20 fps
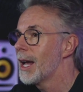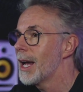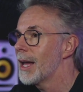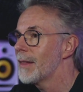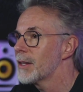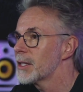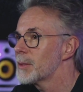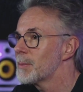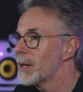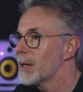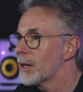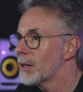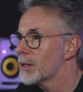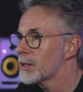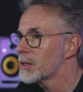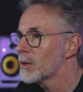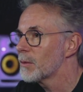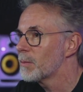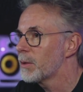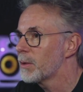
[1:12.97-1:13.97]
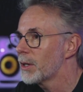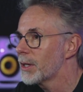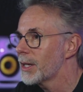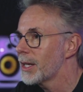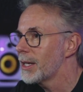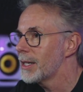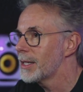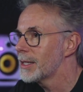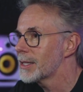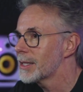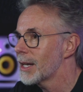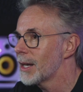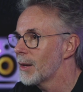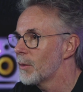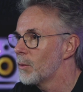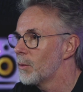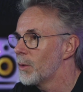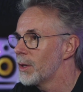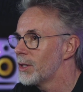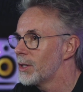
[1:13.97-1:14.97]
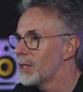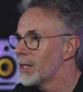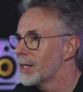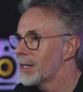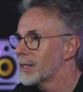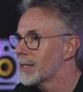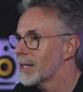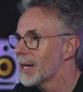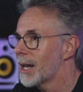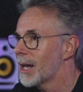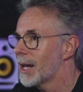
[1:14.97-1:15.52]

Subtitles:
and there's been lots of plugins and widgets